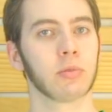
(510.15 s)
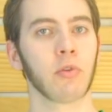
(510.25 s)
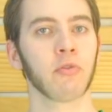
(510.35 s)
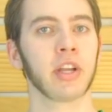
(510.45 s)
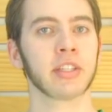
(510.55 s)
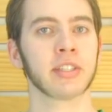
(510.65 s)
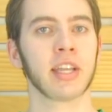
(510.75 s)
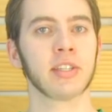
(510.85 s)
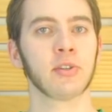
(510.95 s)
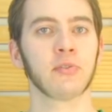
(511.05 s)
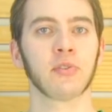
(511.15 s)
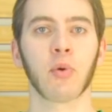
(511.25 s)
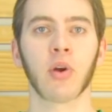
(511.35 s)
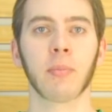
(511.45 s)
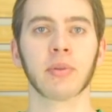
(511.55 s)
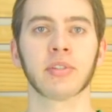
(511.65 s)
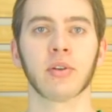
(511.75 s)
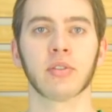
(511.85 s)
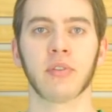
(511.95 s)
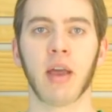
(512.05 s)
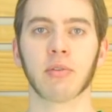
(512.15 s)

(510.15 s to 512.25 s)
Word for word: Don't forget to stay tuned for more episodes of How